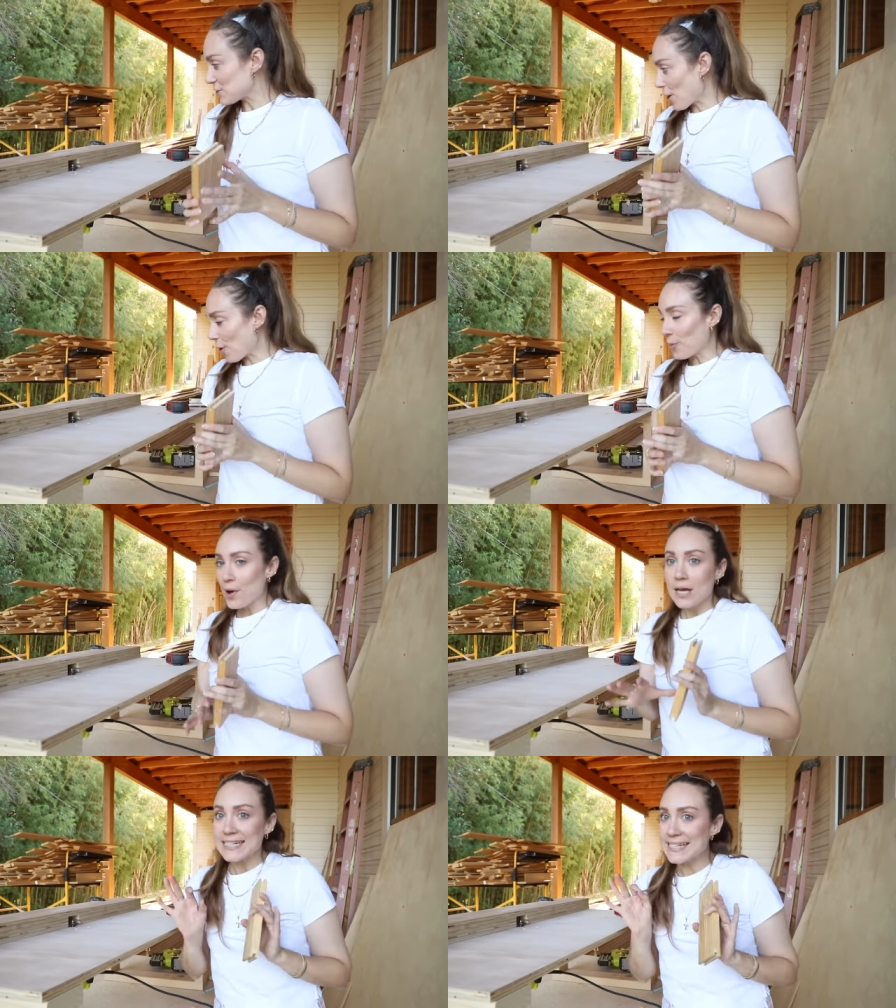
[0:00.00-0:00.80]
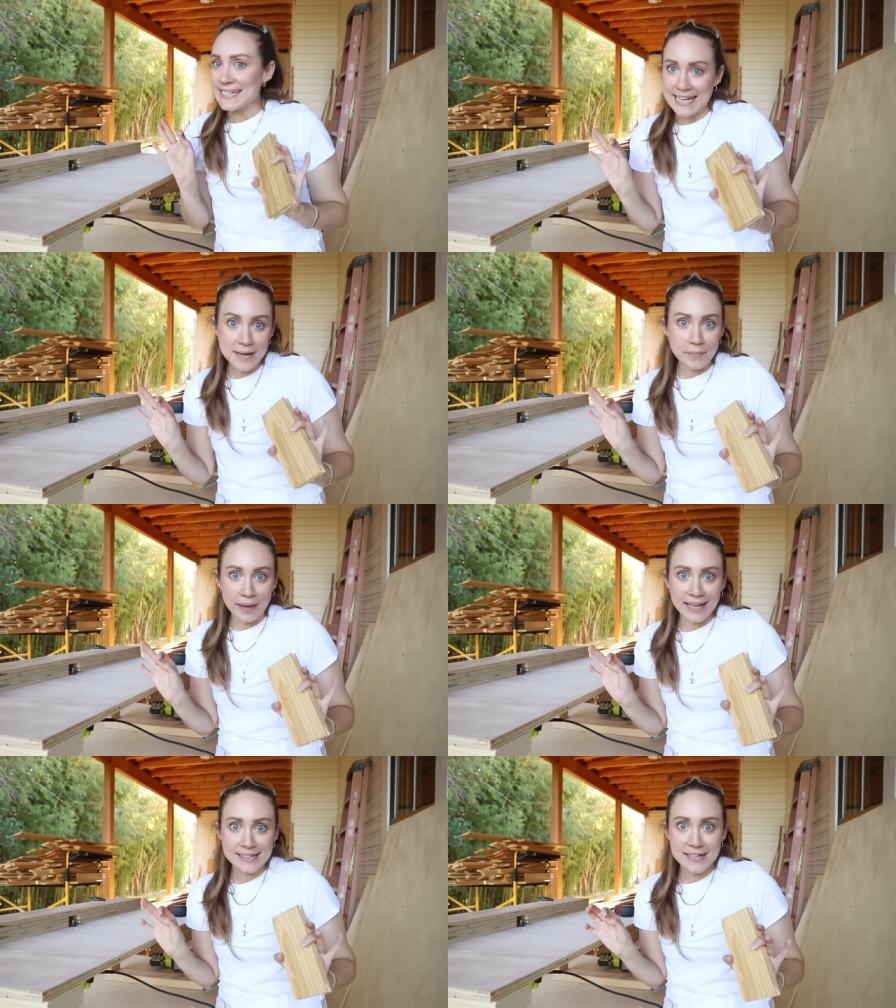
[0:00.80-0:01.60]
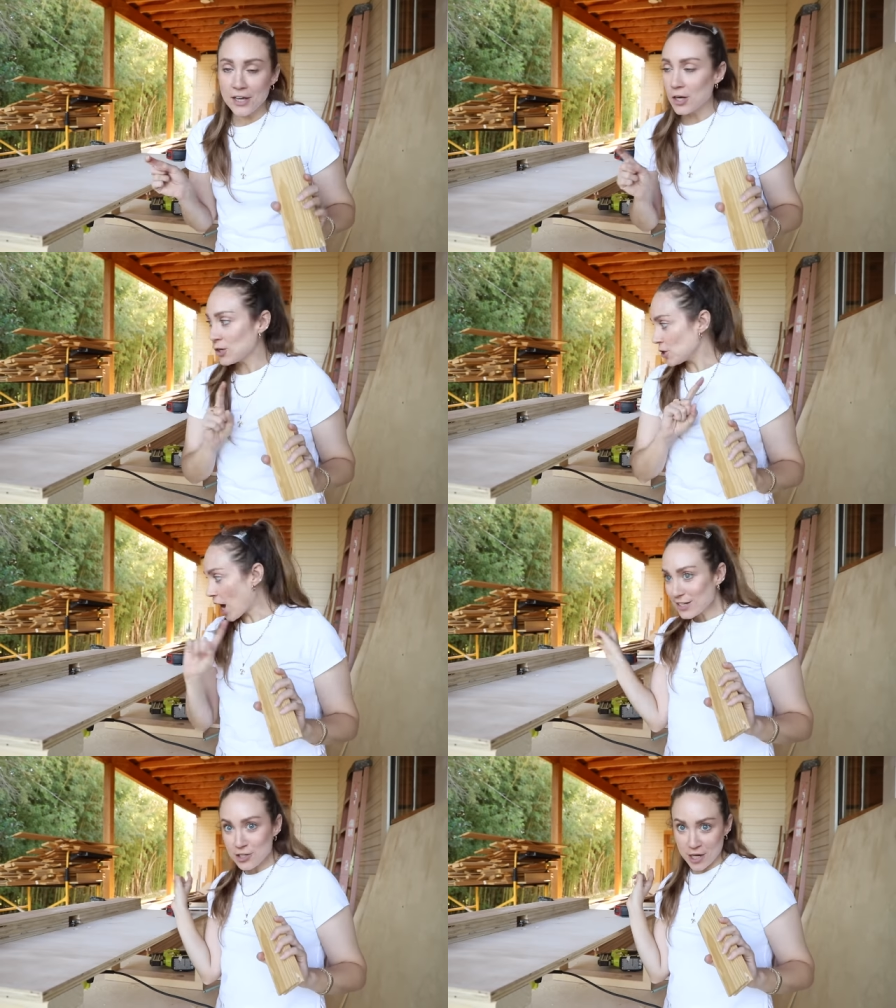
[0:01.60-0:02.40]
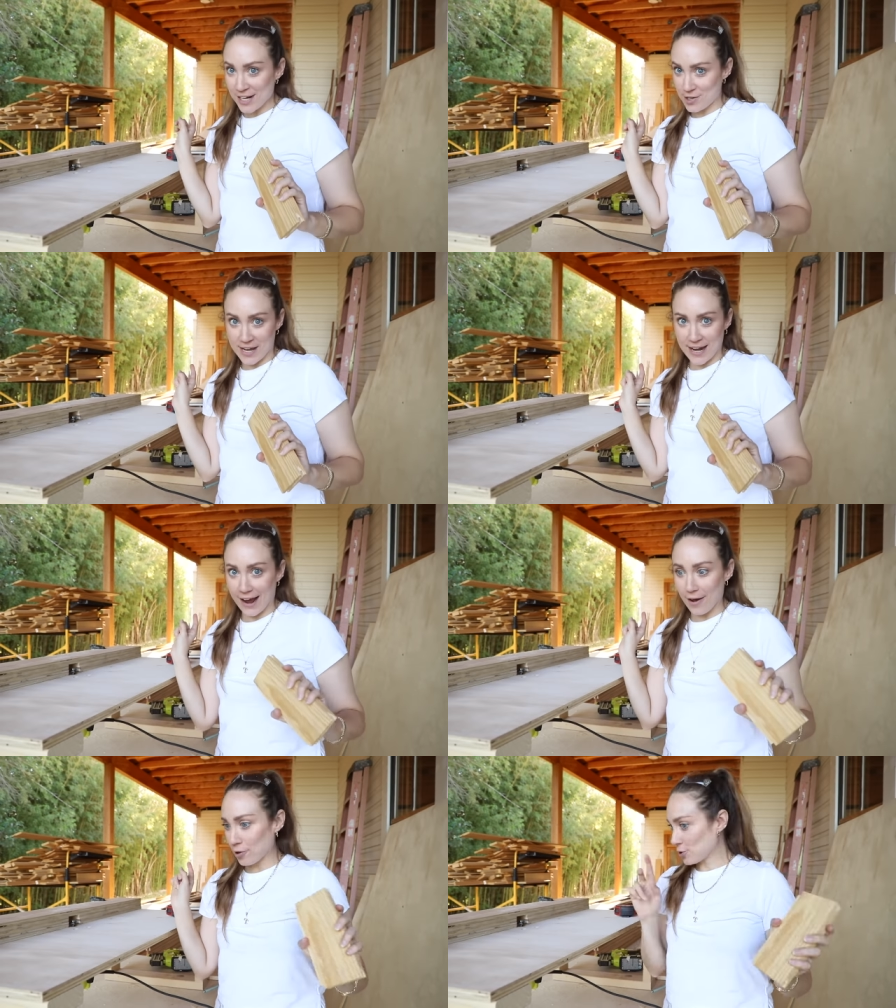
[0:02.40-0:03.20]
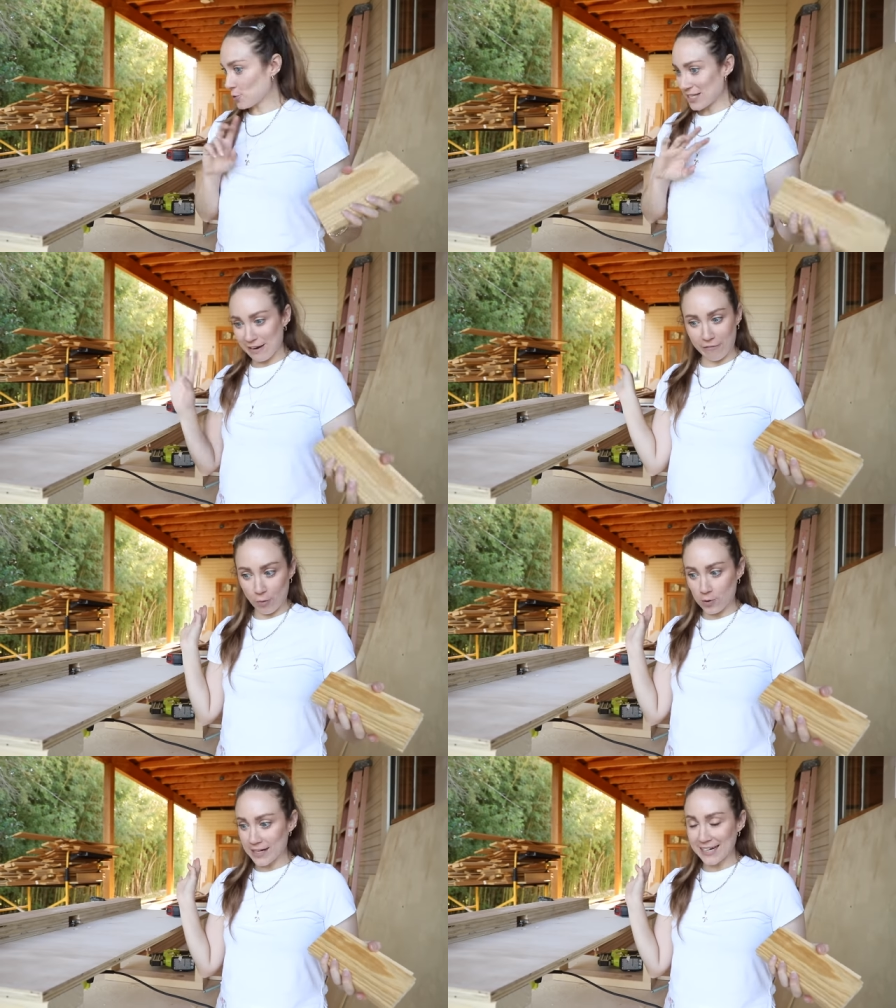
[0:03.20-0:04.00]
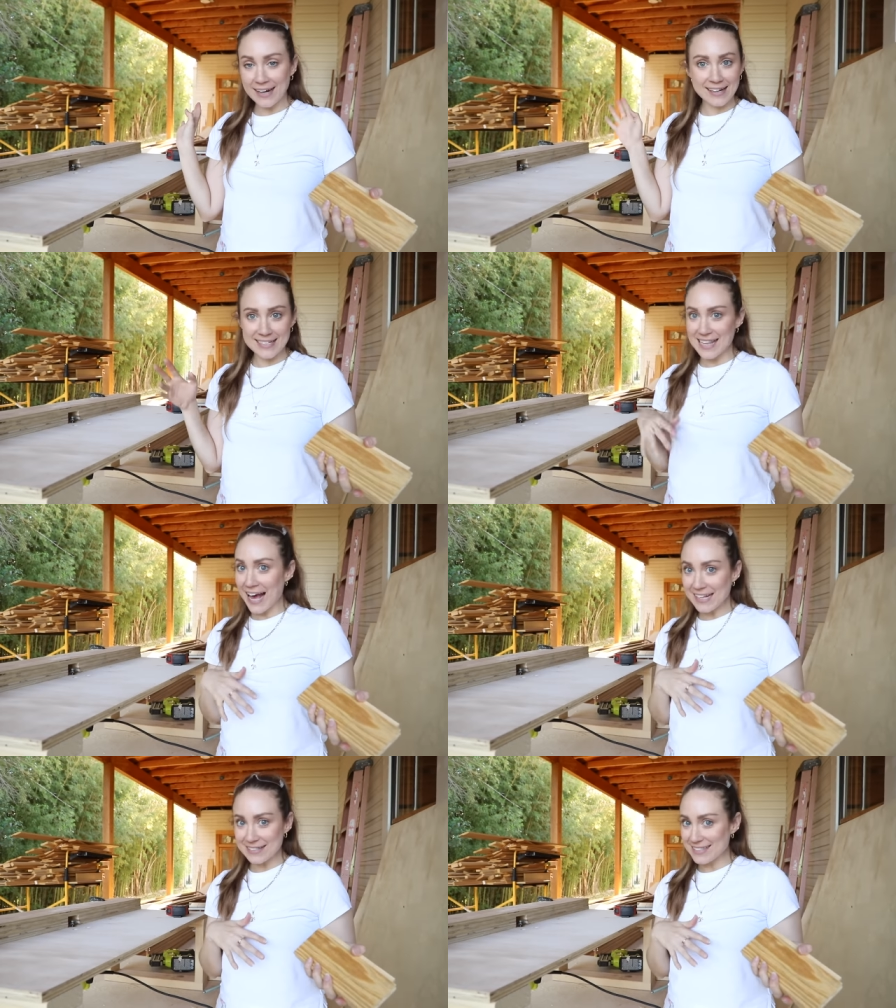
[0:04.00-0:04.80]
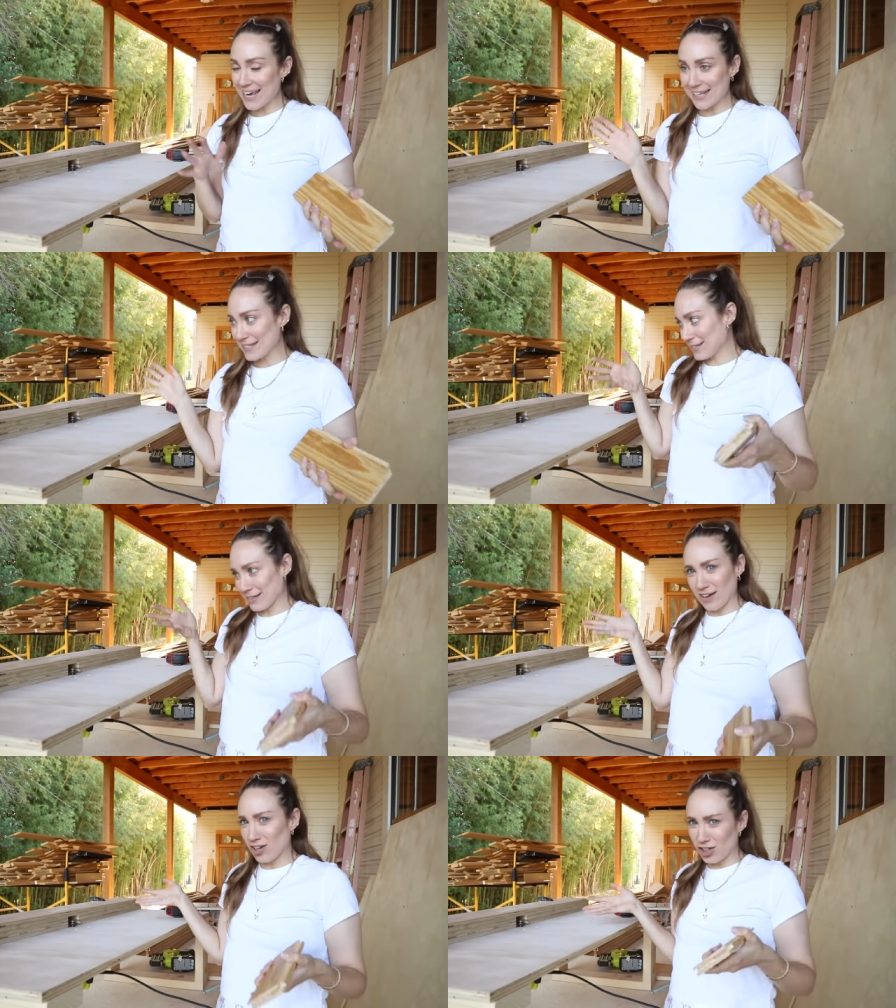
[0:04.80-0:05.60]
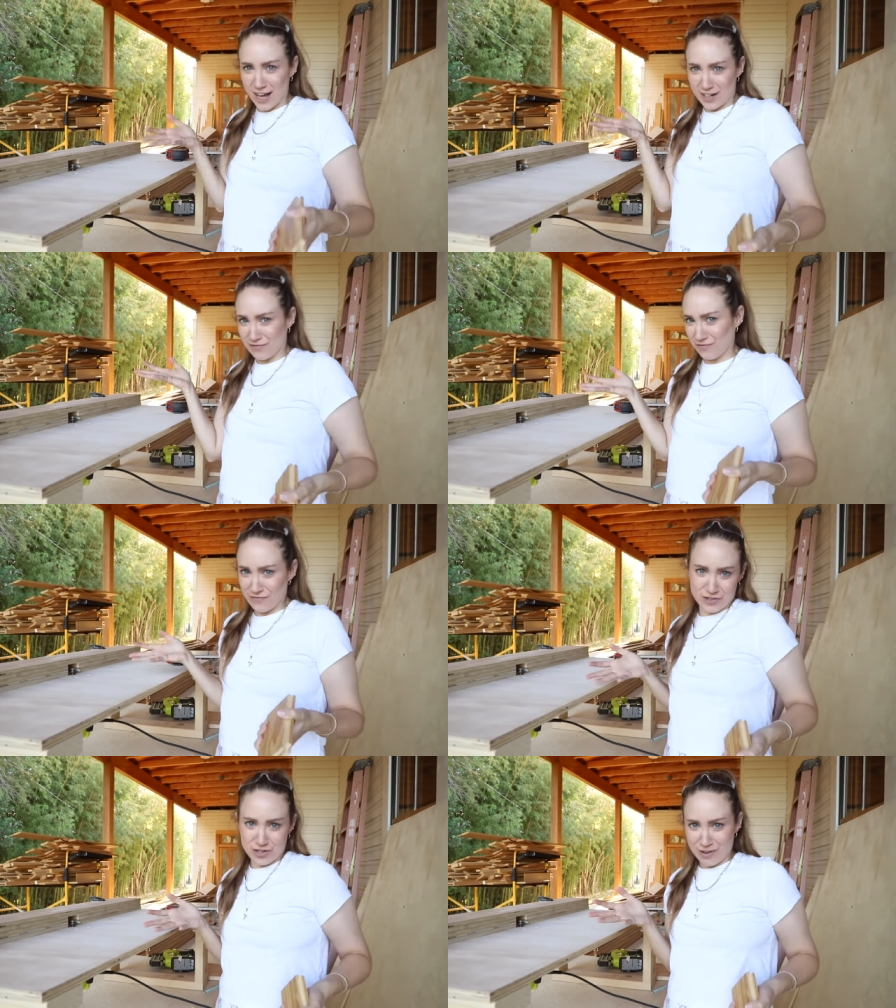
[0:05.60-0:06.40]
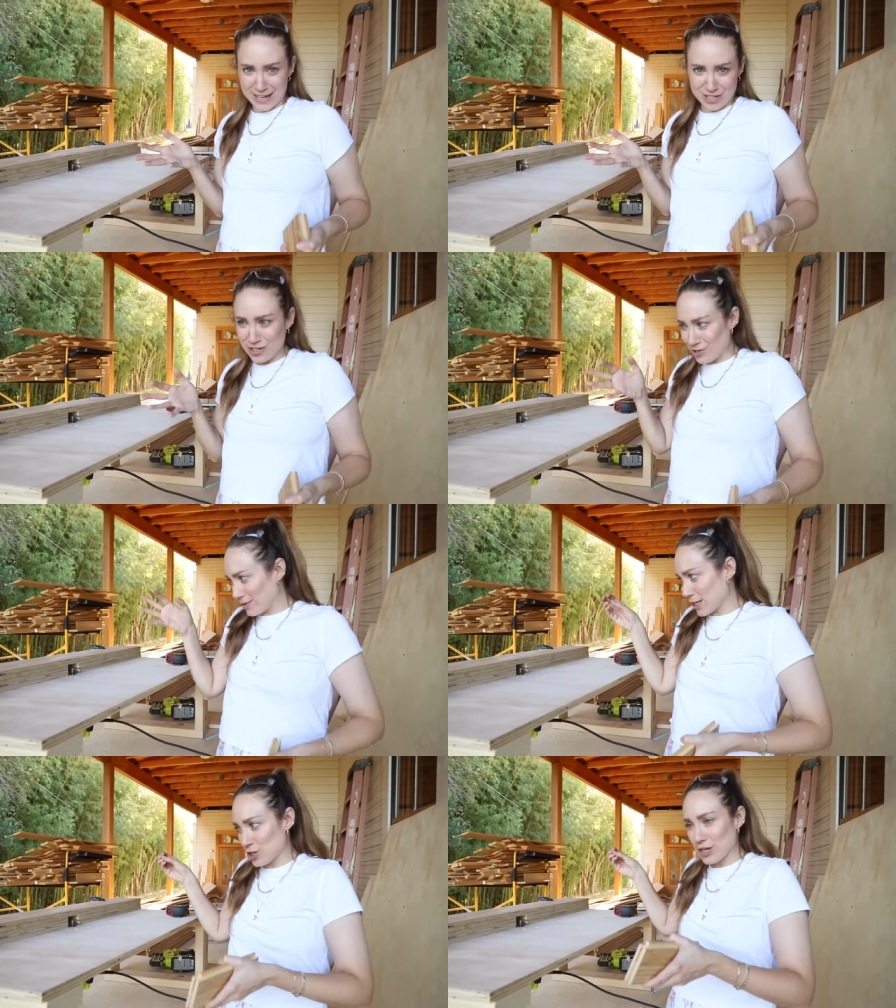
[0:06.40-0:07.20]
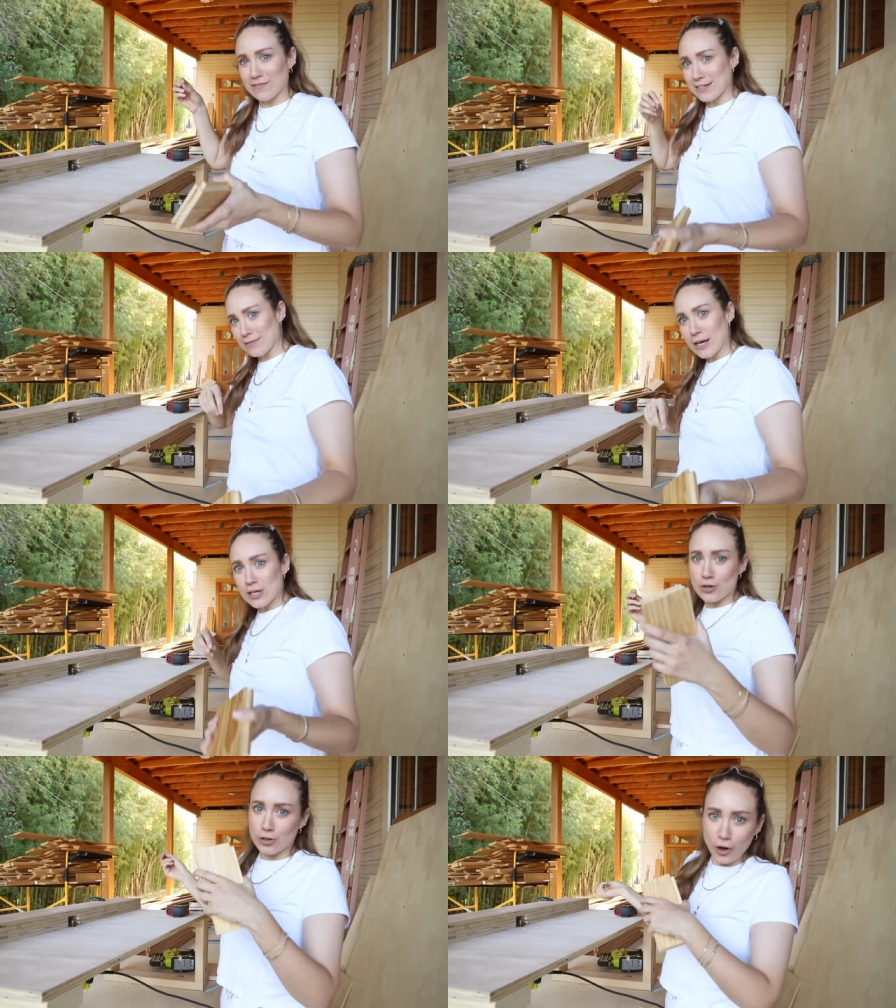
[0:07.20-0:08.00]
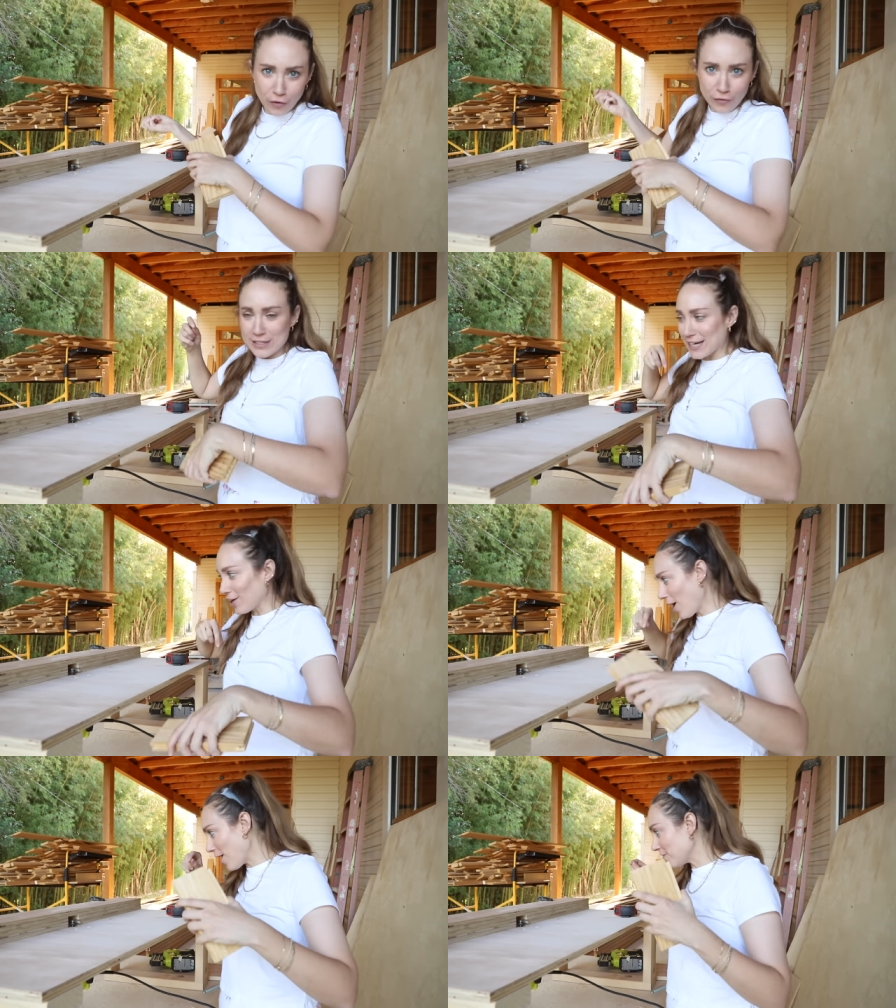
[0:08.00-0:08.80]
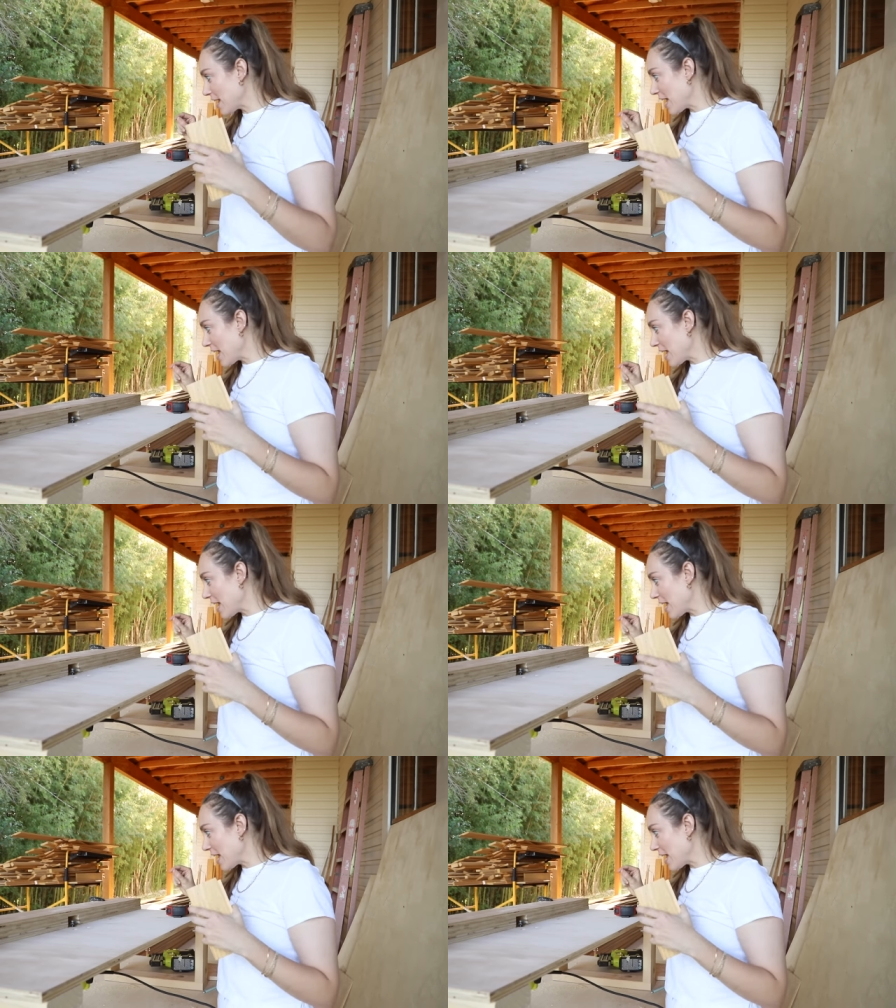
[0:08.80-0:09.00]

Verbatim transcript: So same bit, not changing it out to a different one, because that takes a lot of stress too, because you have to turn it over and take it off.